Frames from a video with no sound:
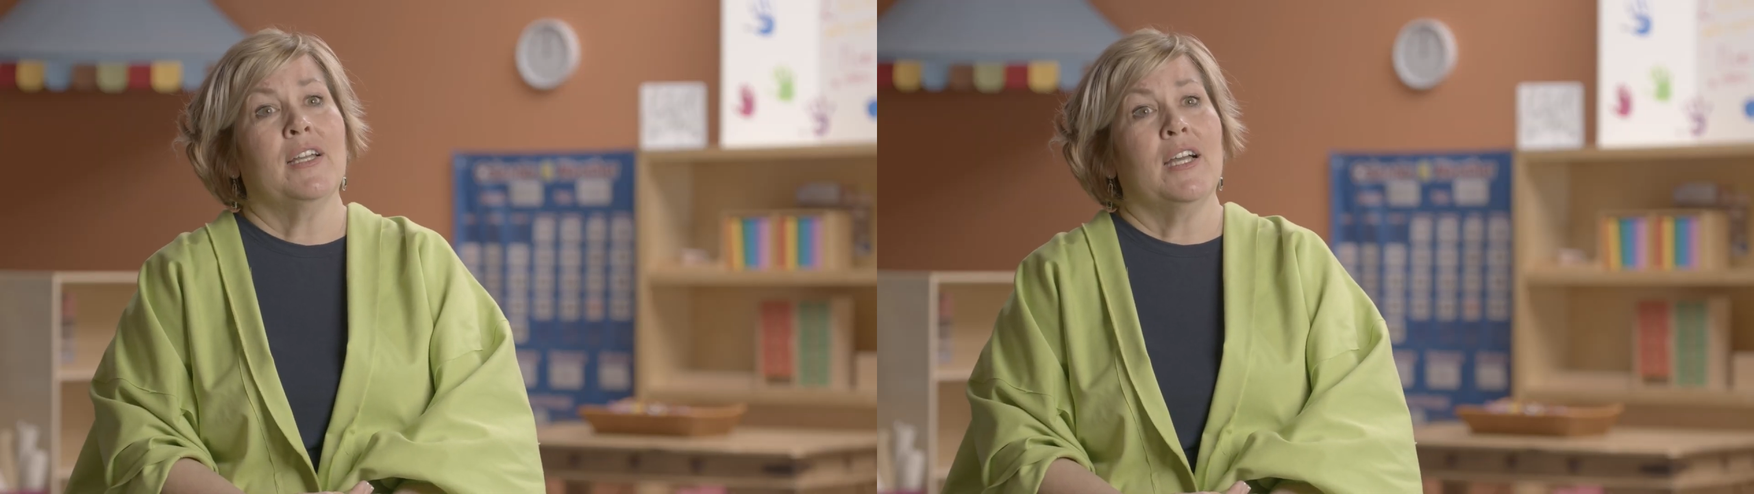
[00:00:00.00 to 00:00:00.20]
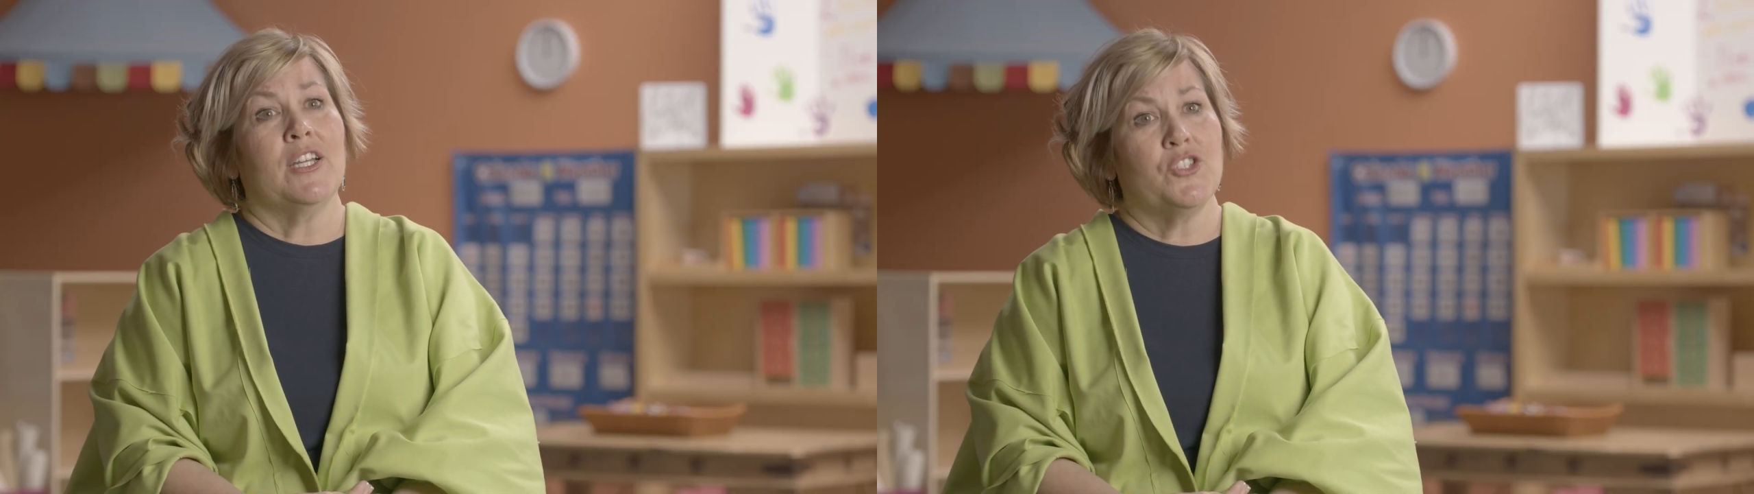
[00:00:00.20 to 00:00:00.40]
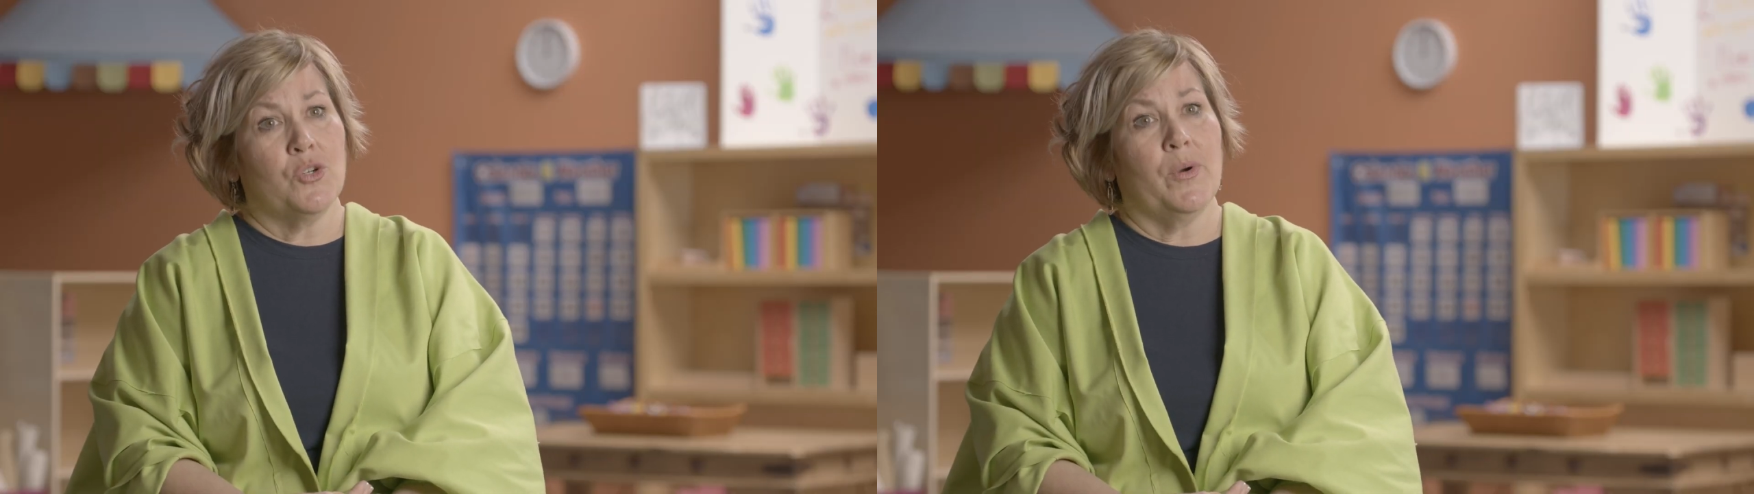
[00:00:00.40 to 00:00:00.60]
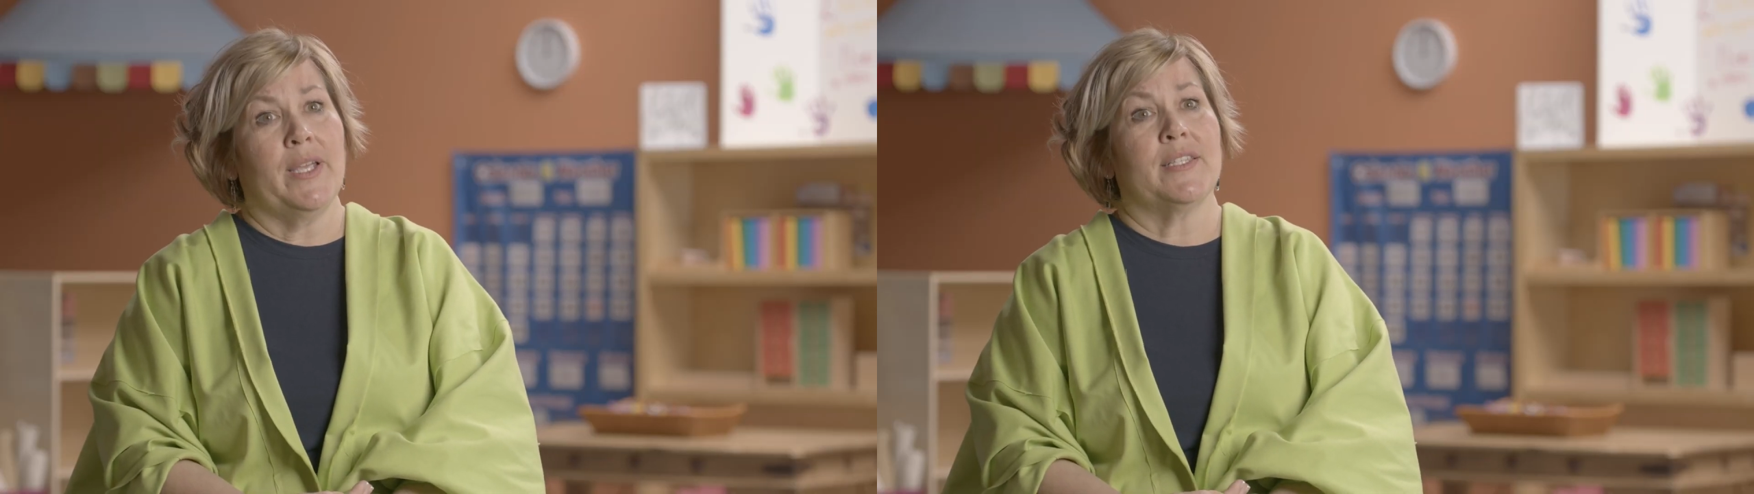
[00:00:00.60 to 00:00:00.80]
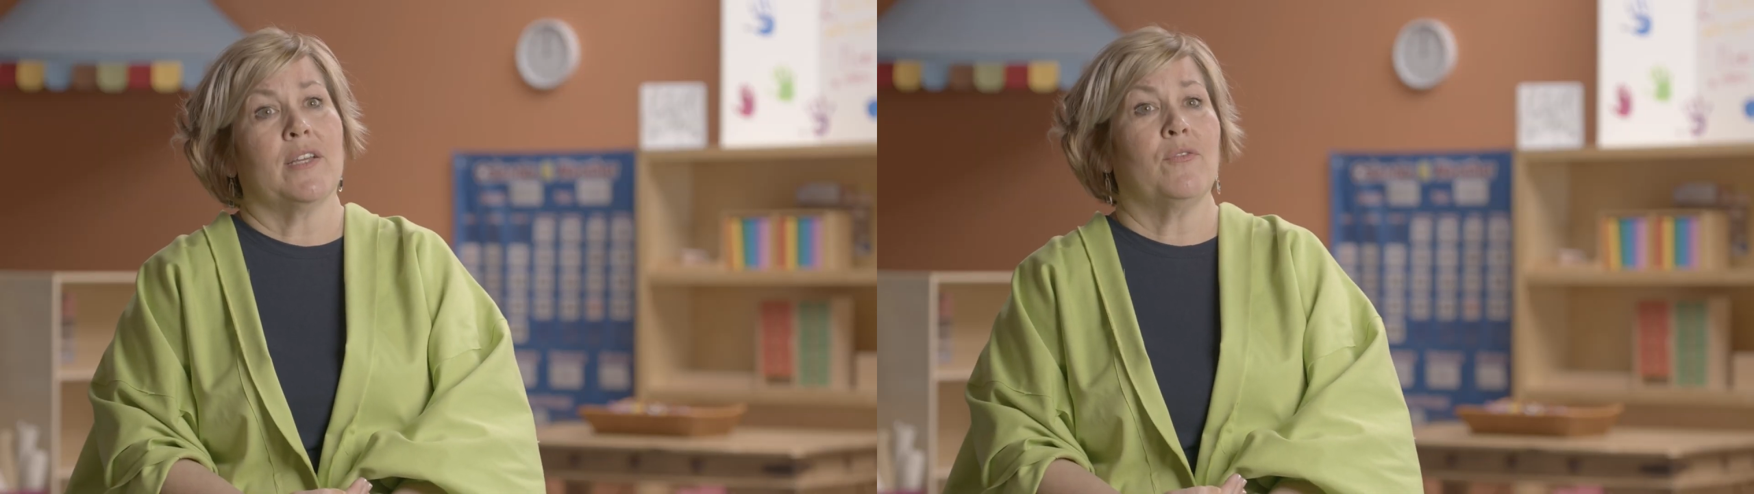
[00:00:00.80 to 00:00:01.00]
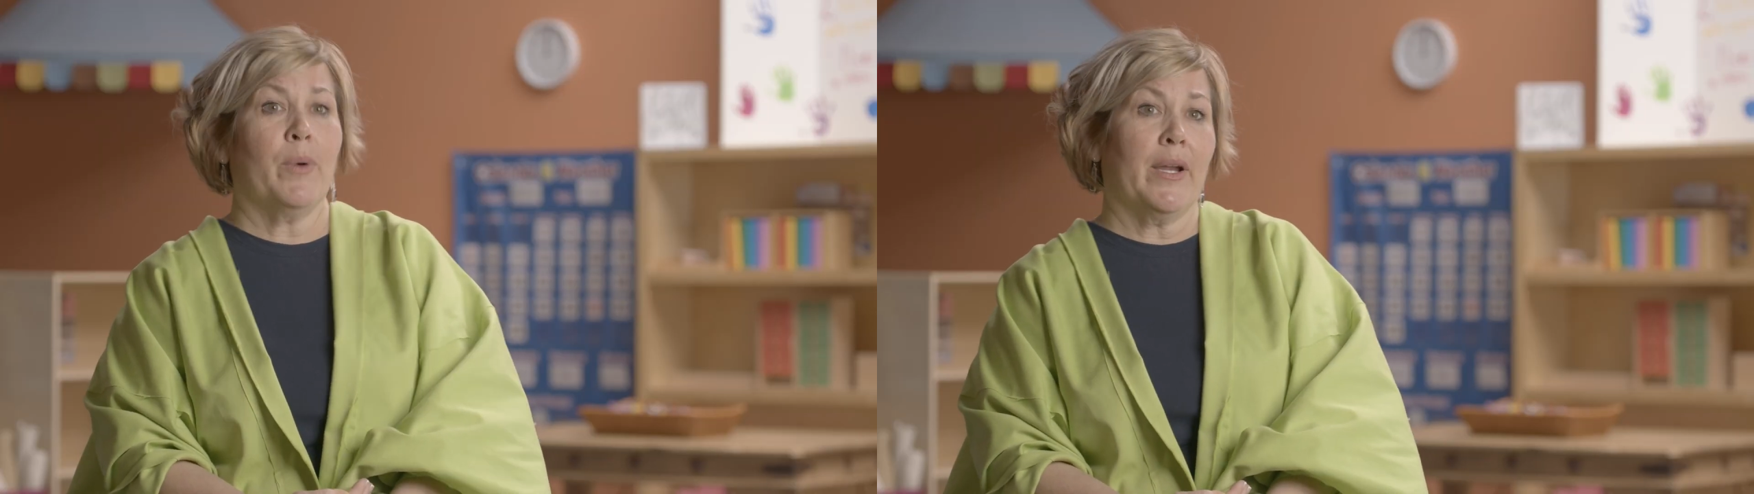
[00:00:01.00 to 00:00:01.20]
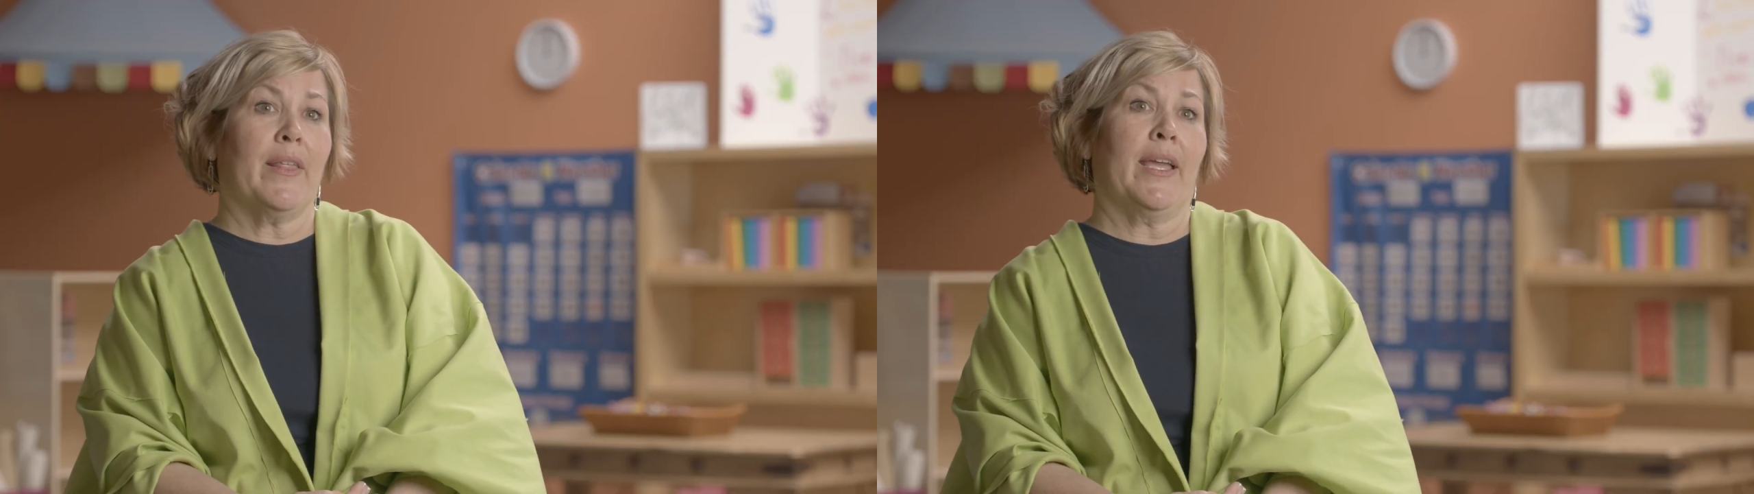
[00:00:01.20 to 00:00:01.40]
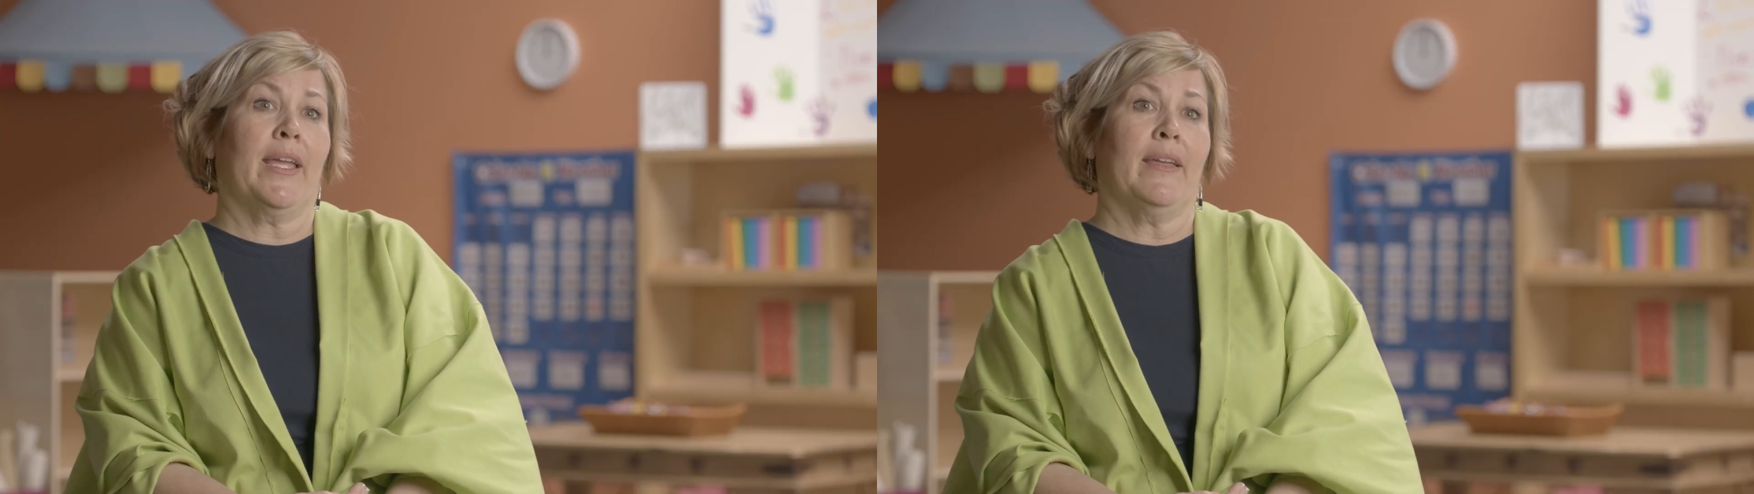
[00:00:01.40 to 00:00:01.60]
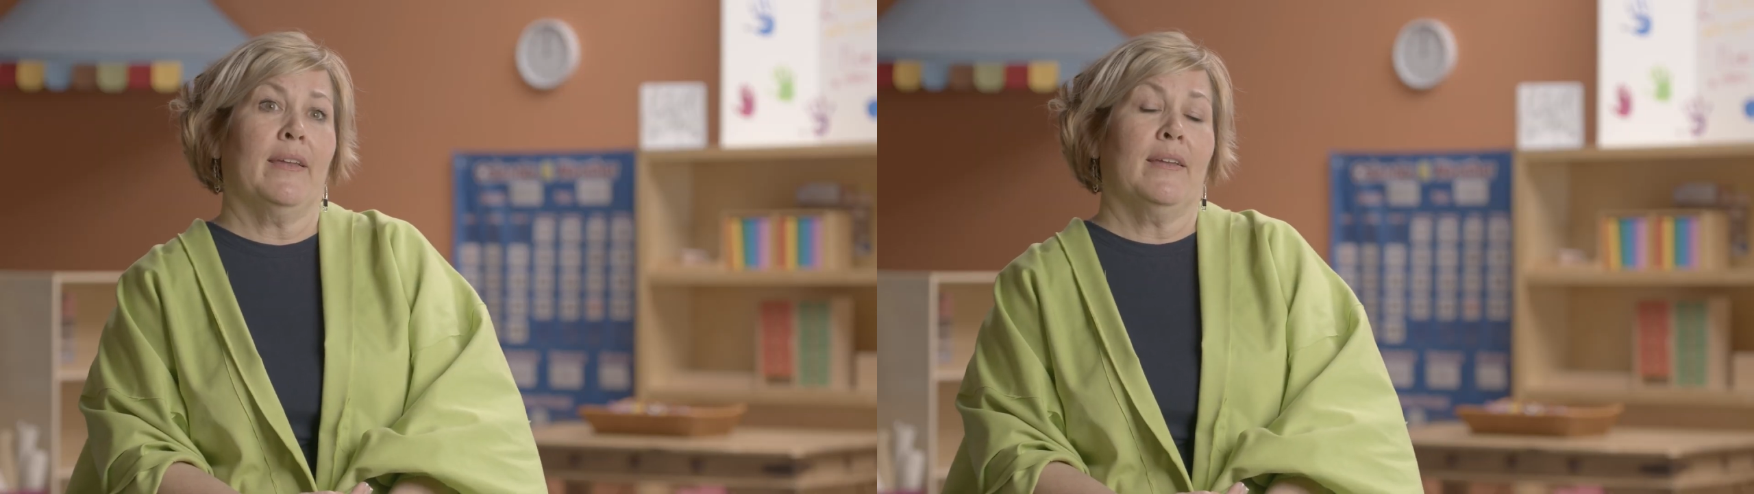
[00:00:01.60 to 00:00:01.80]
a choice of where they